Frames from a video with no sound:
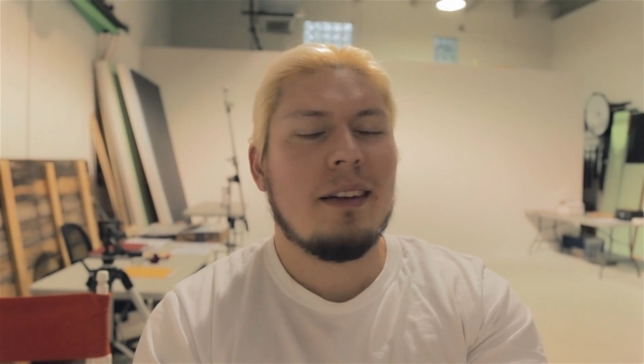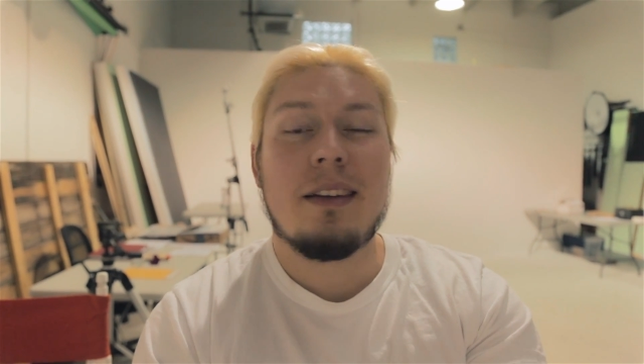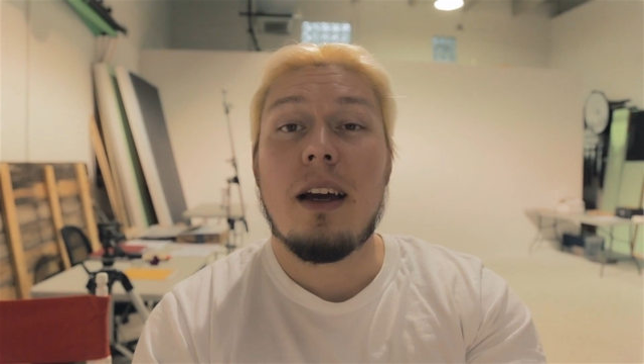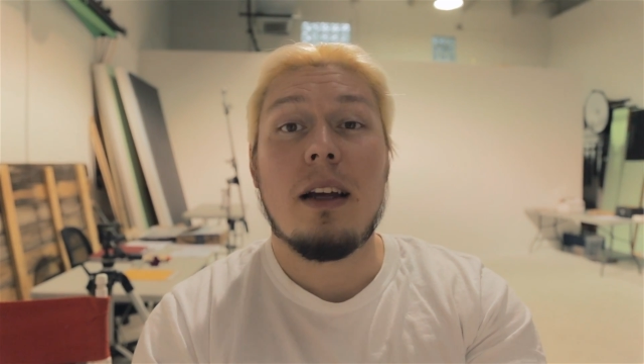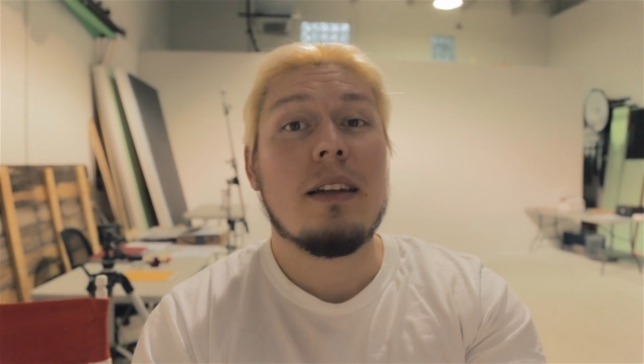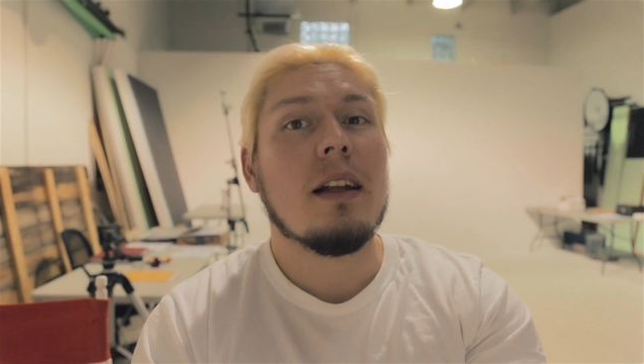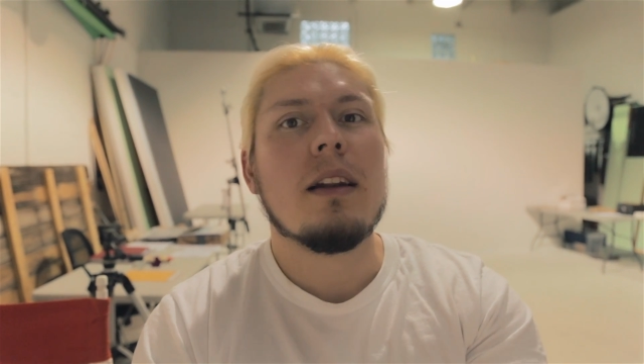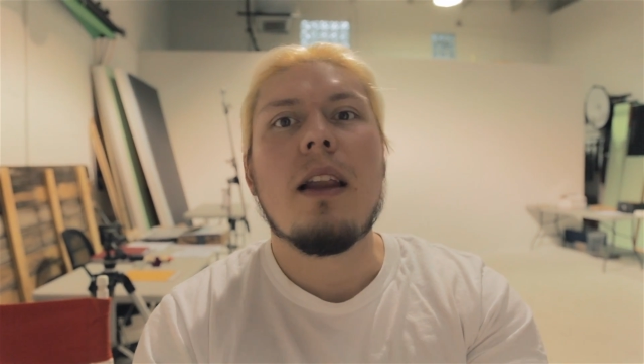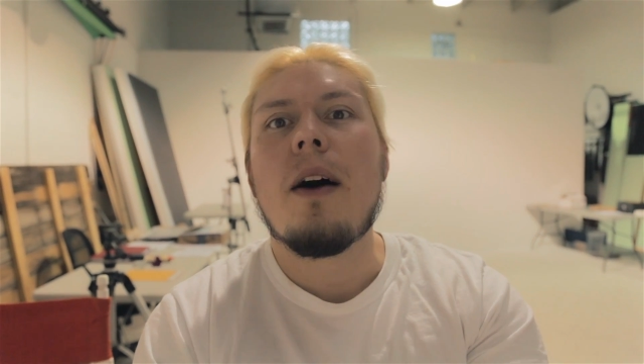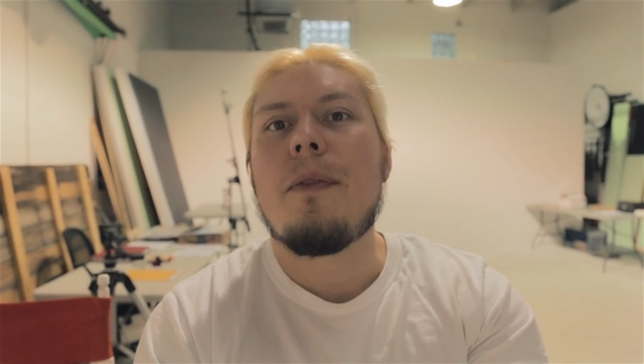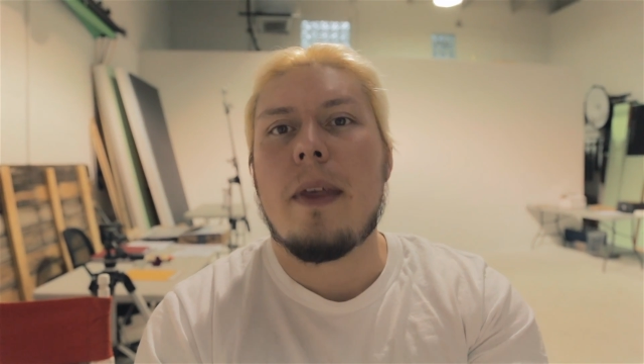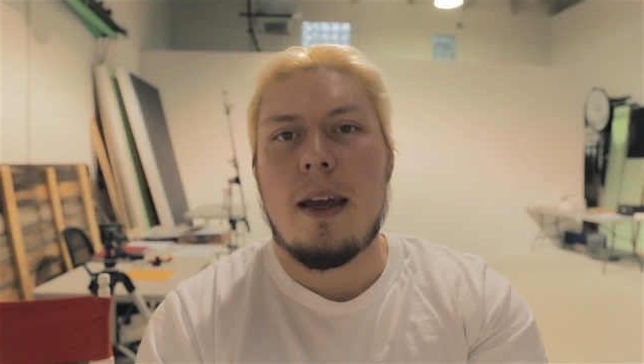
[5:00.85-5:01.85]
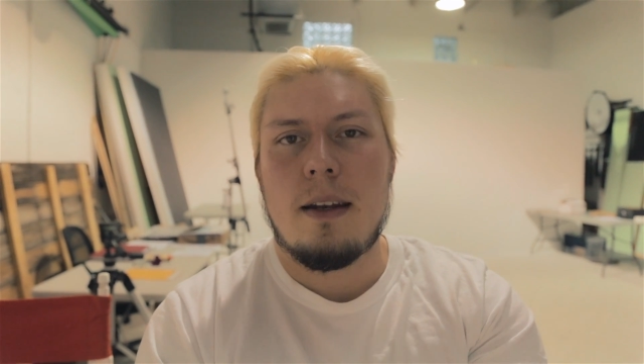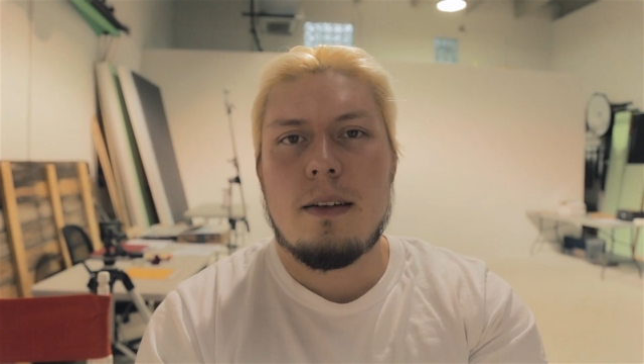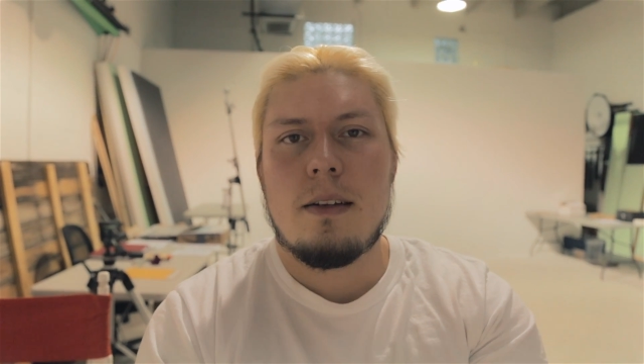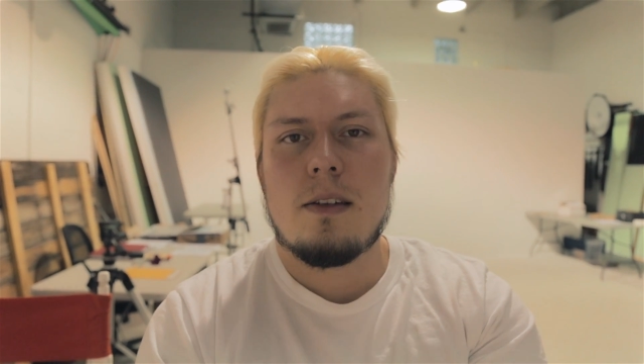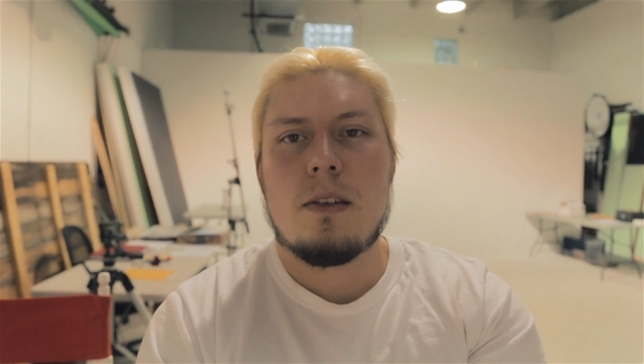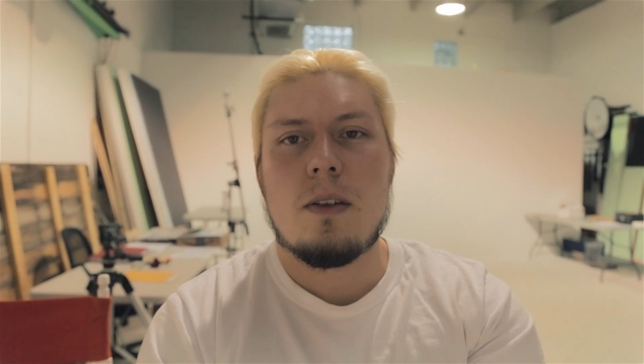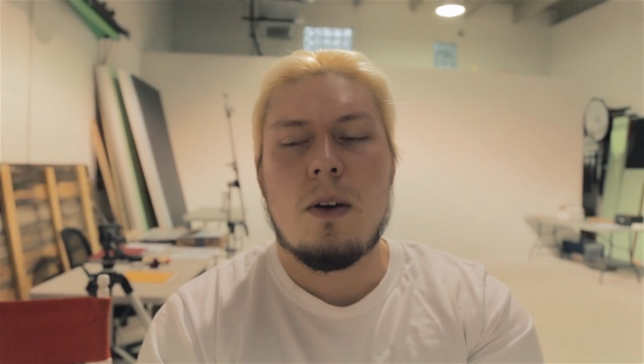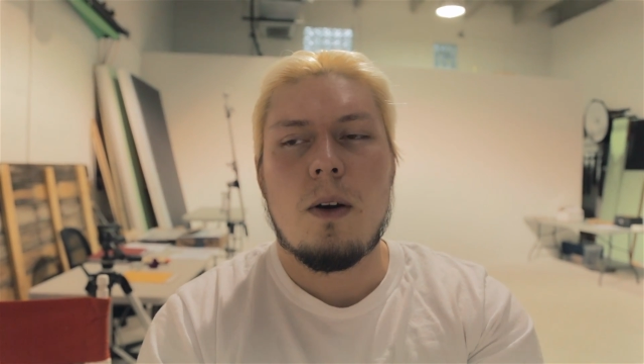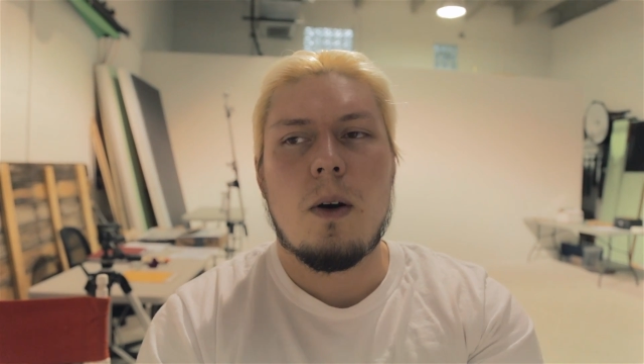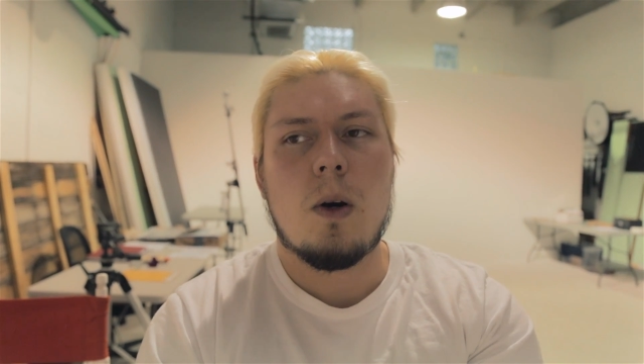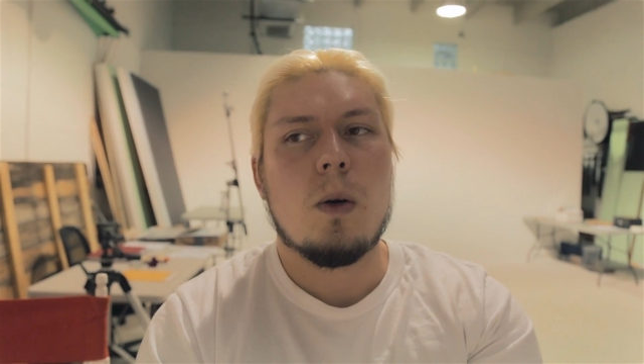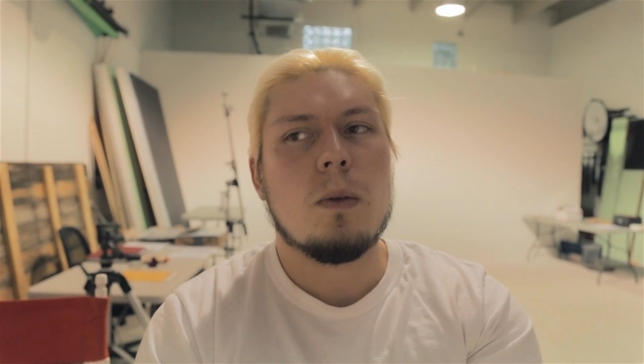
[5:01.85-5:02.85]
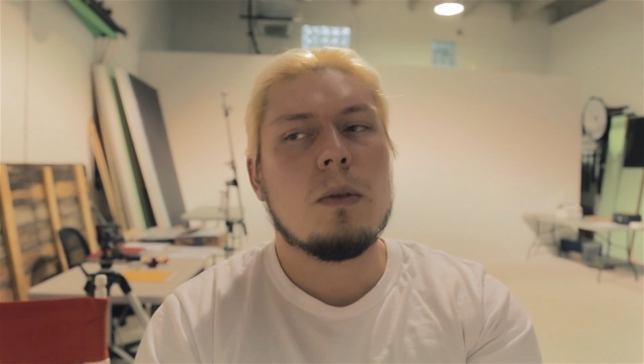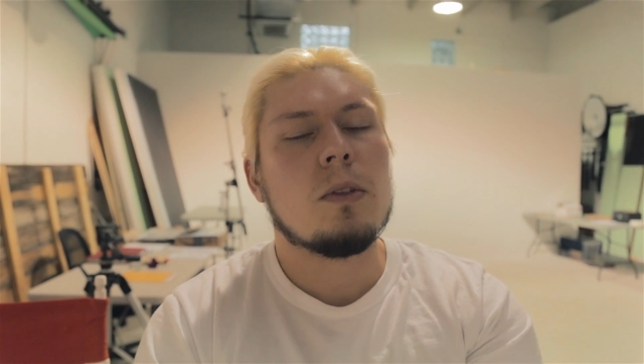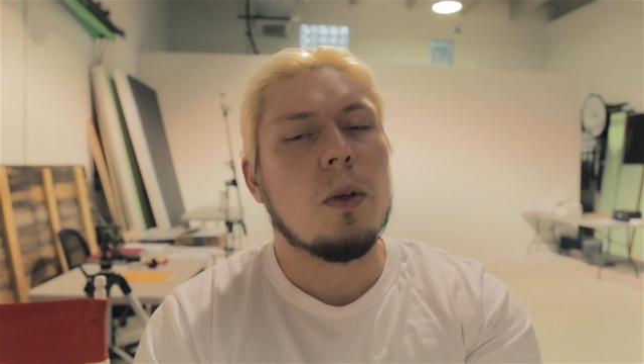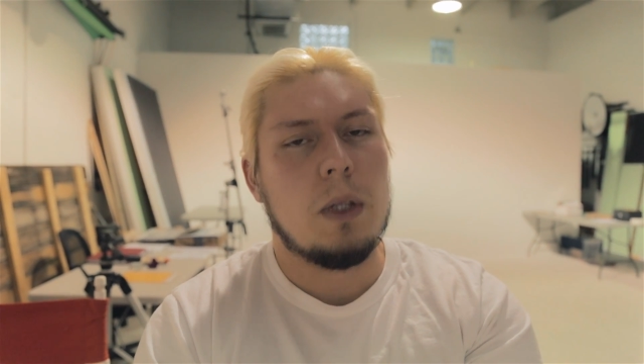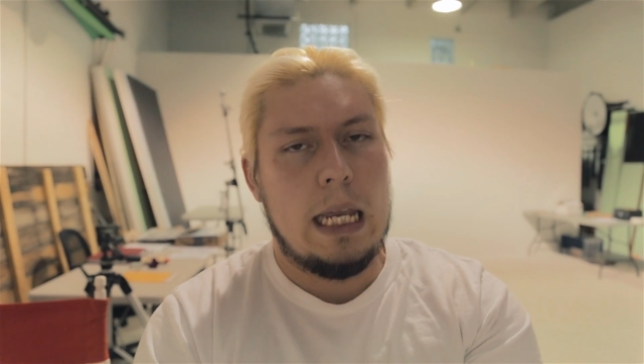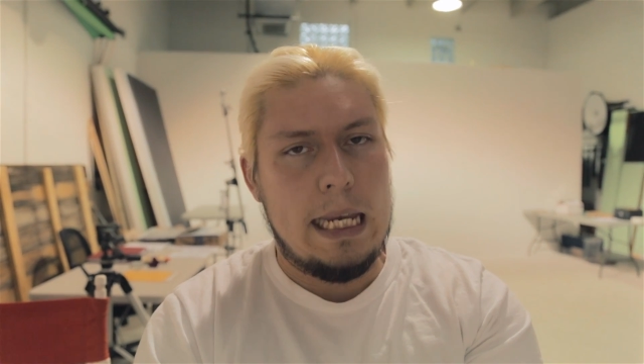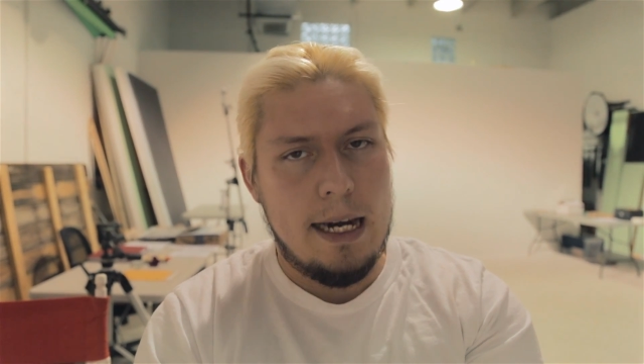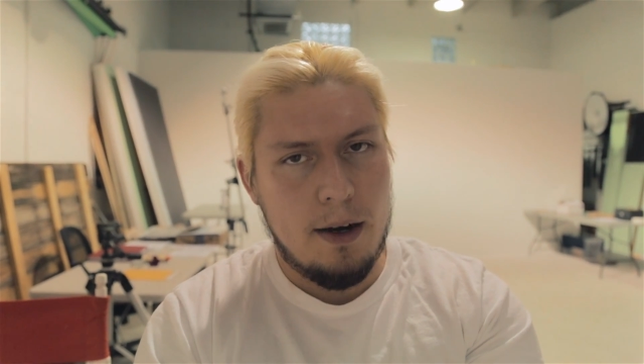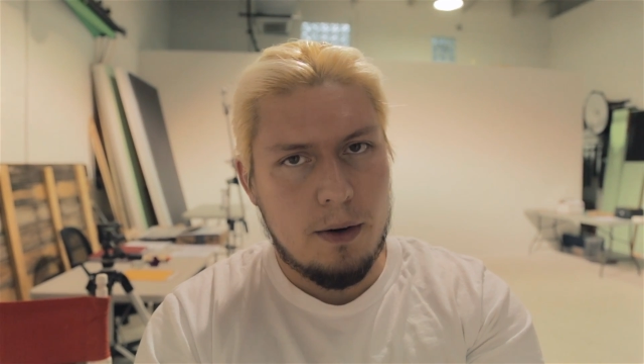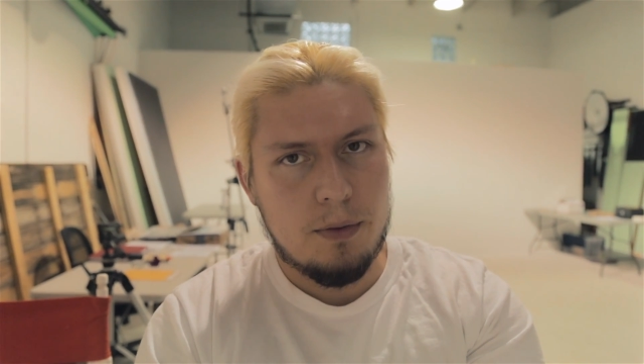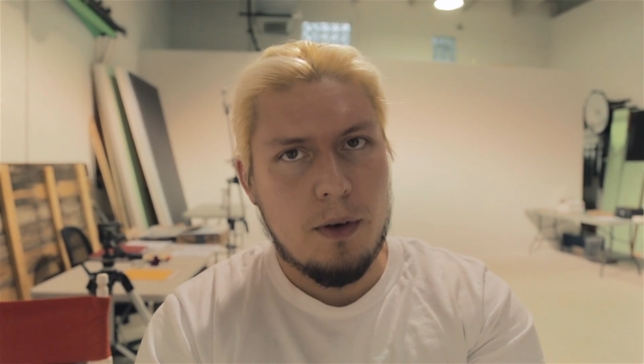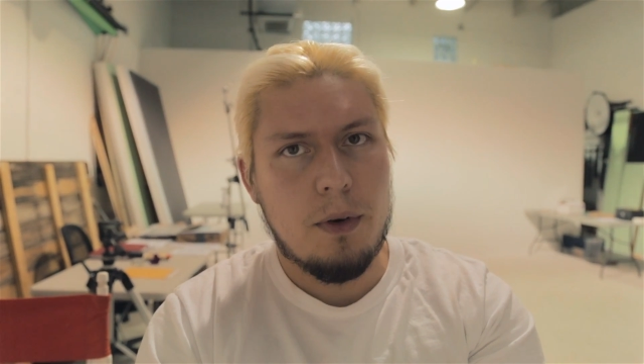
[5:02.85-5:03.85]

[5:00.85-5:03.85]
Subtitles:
They'll love that. So take care of